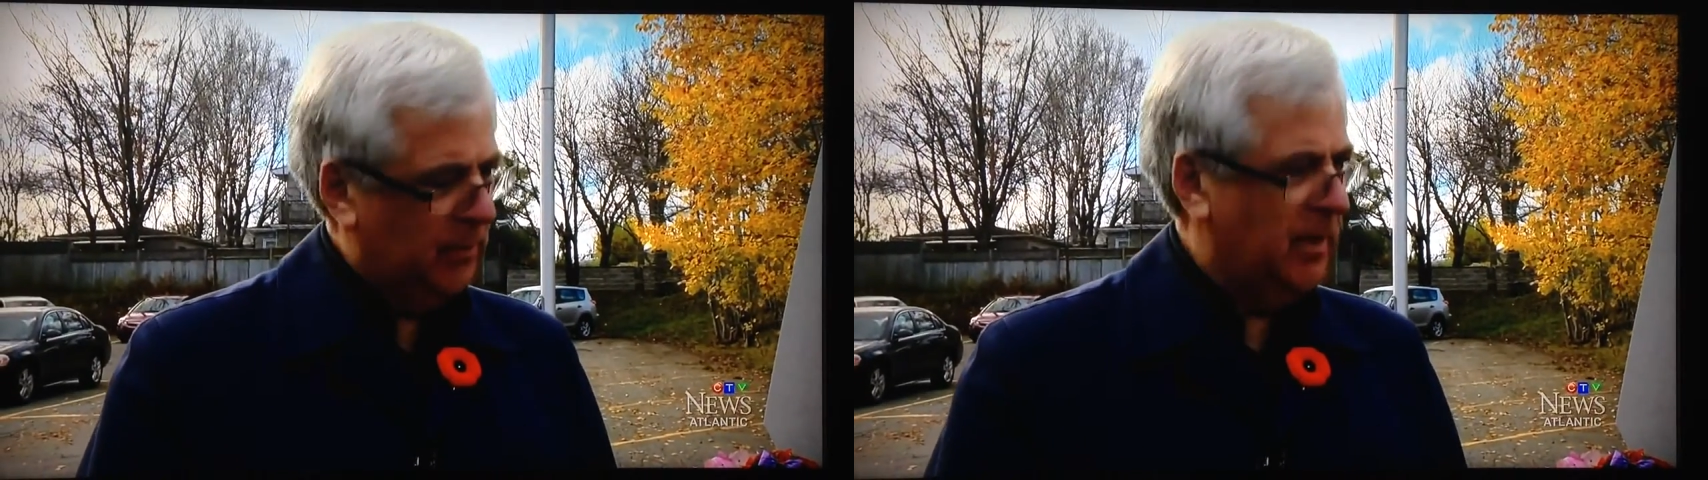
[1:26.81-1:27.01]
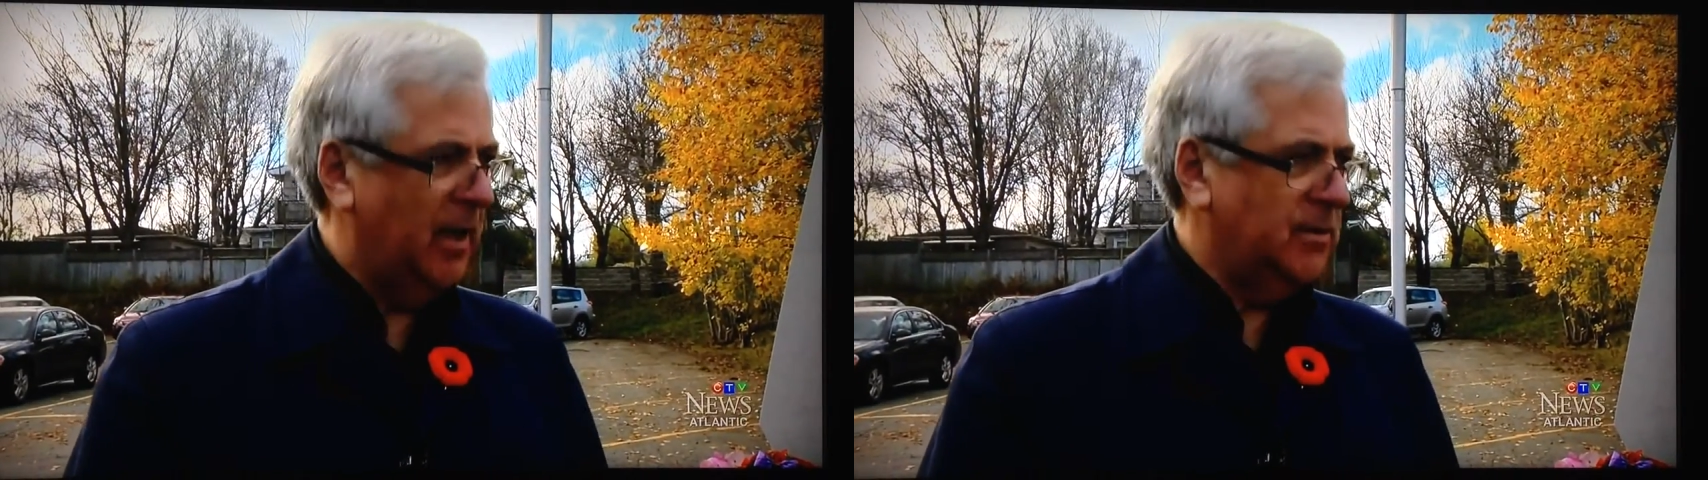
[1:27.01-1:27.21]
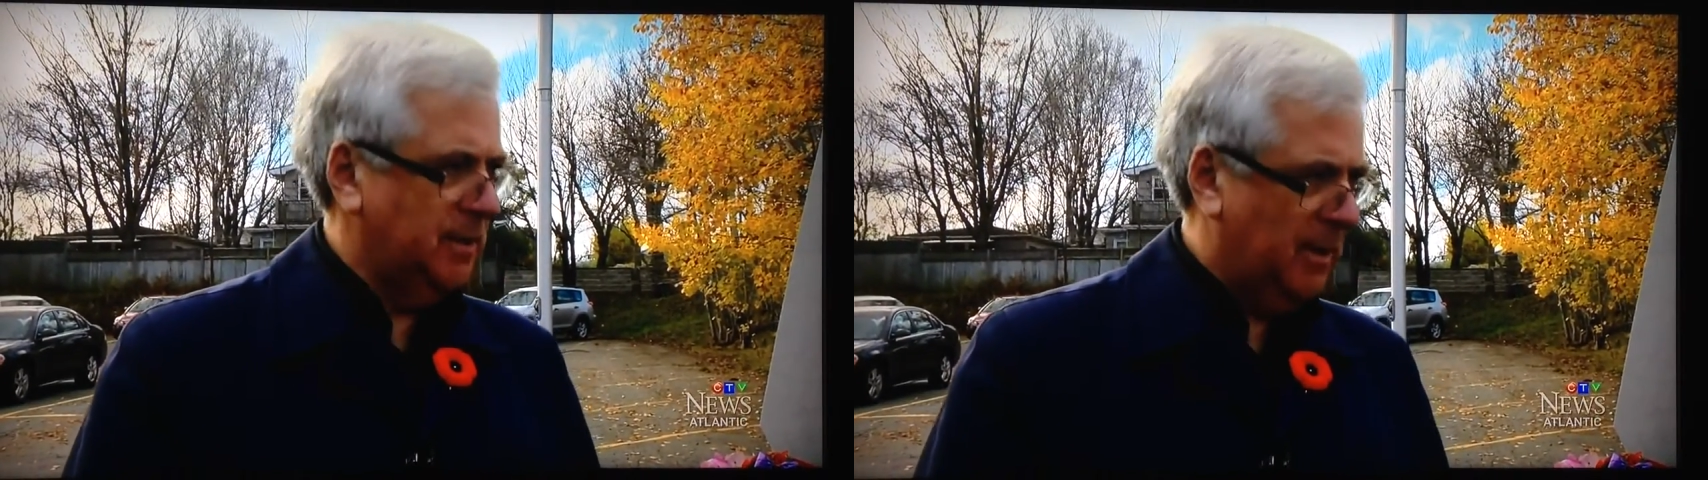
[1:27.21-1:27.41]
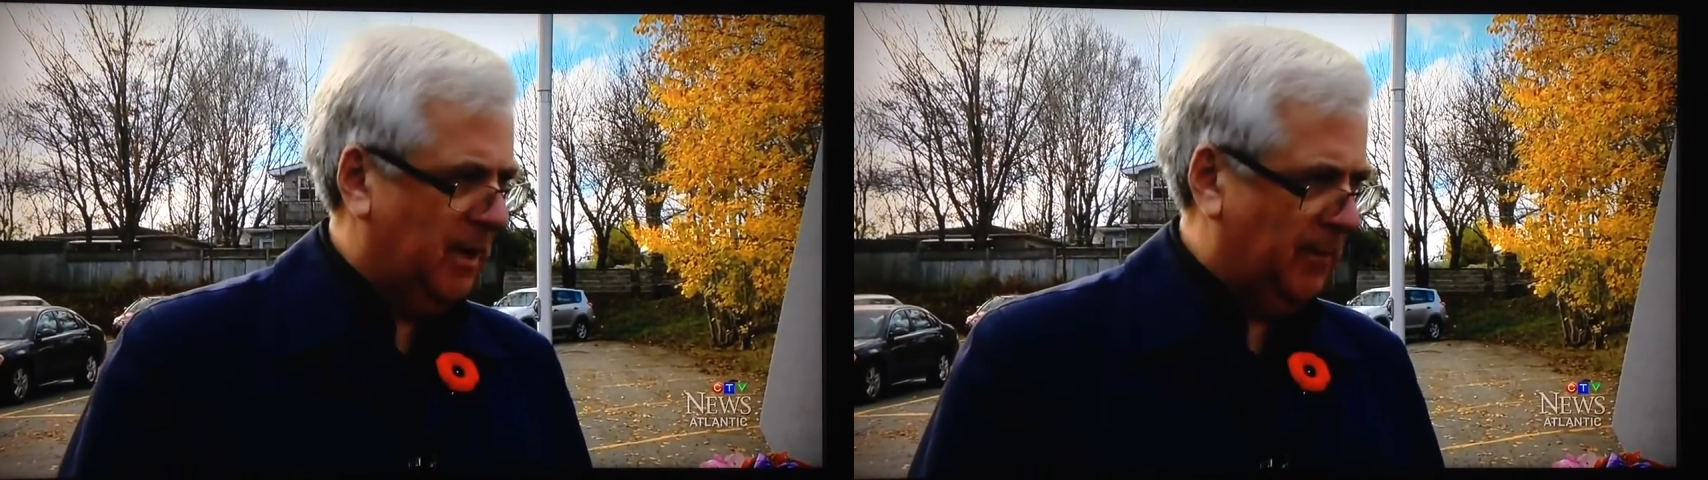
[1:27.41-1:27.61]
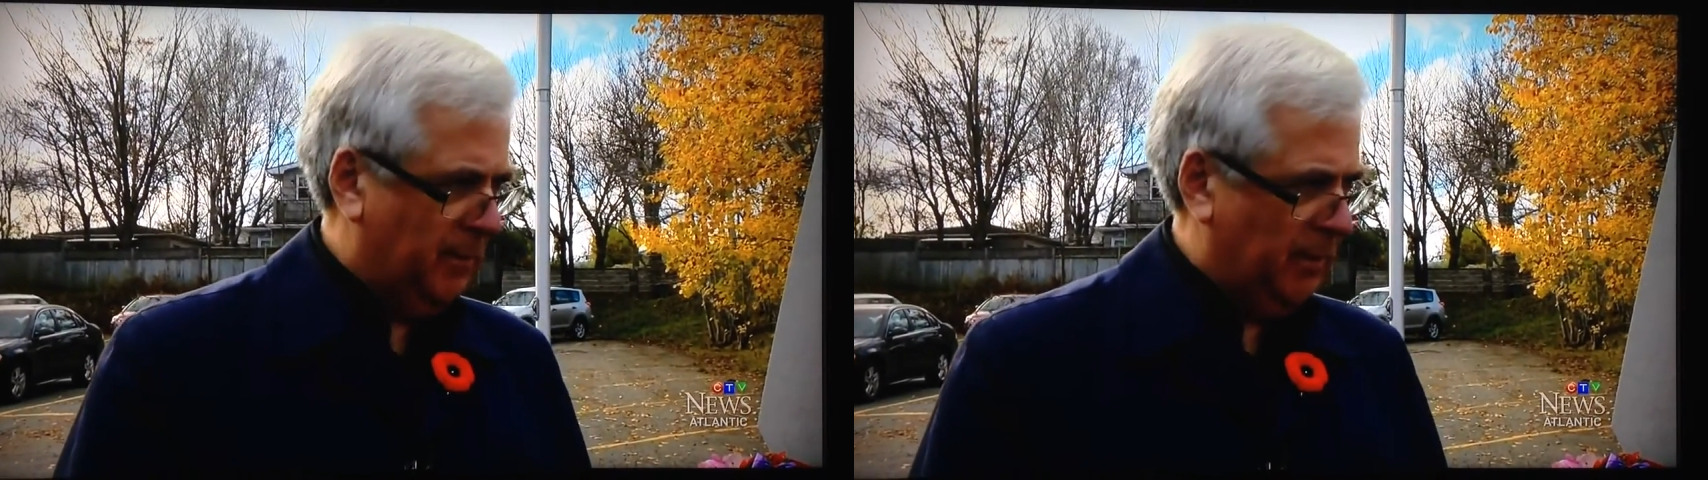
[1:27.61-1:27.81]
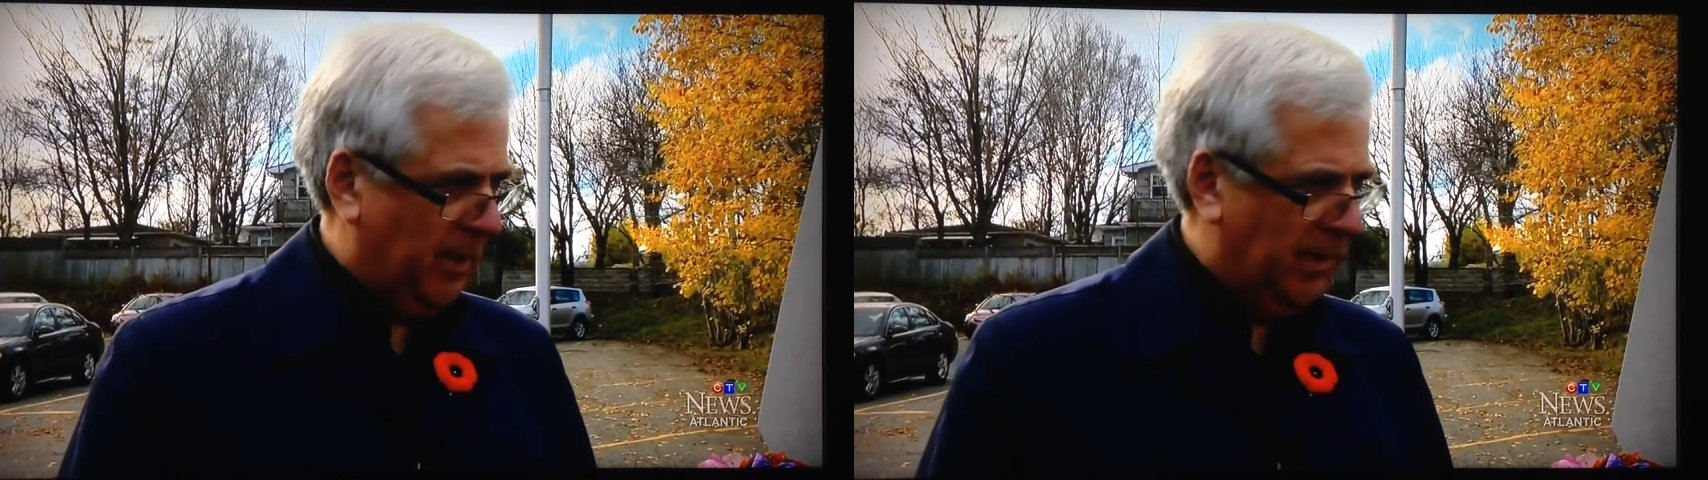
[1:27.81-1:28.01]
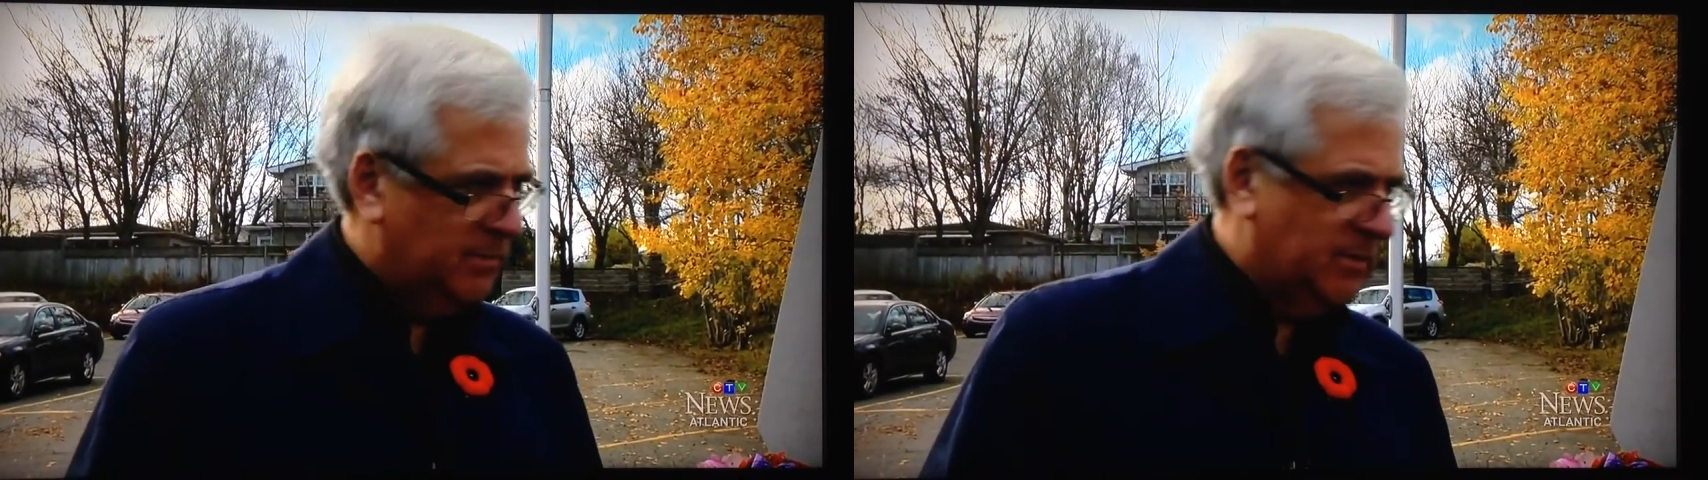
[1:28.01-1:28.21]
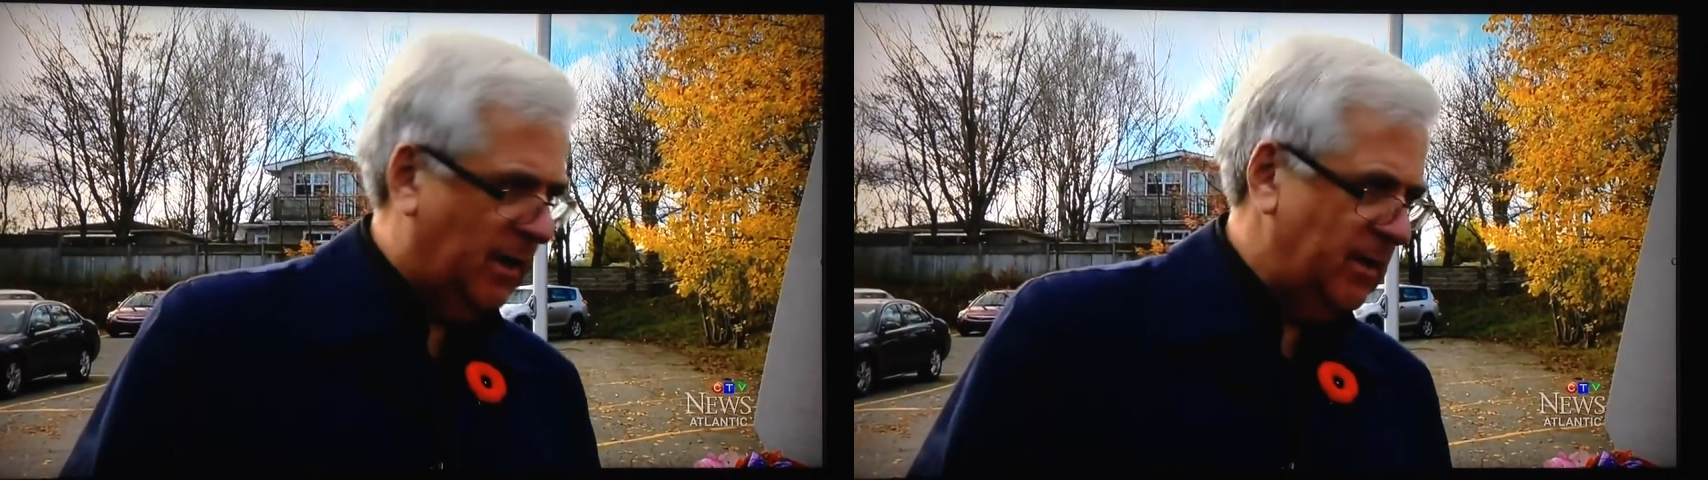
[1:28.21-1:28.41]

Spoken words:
of days and a couple of nights.